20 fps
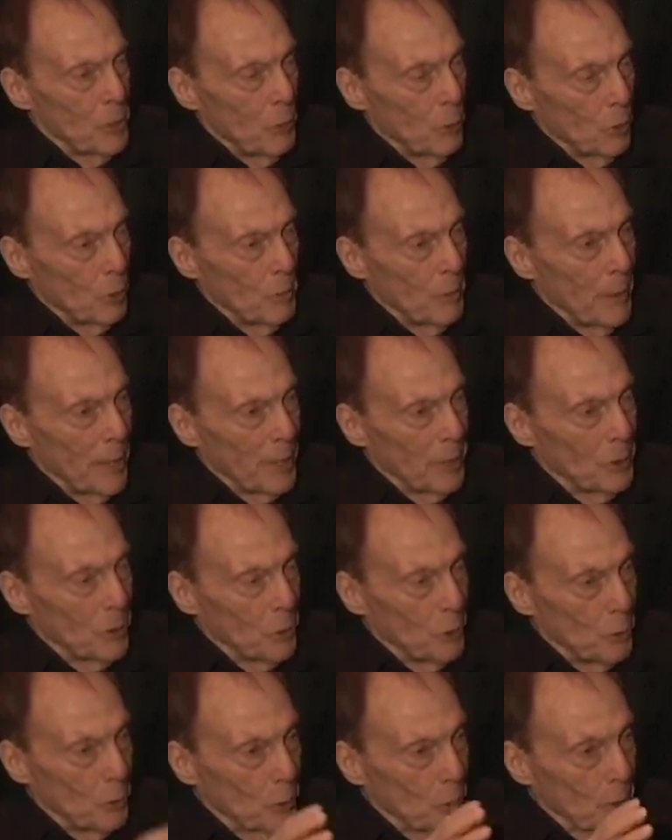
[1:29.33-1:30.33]
would make the
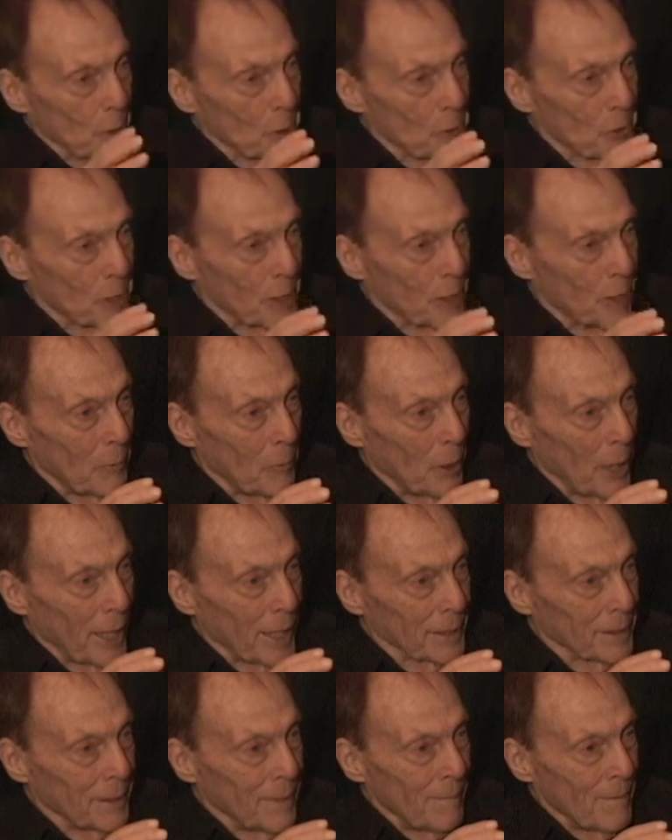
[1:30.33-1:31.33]
uterus in a
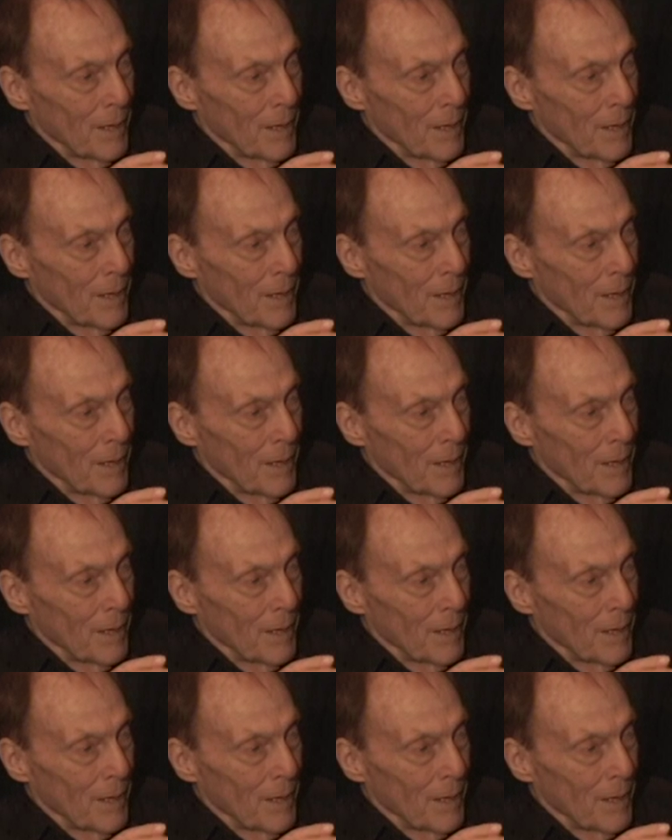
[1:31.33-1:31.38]
rat,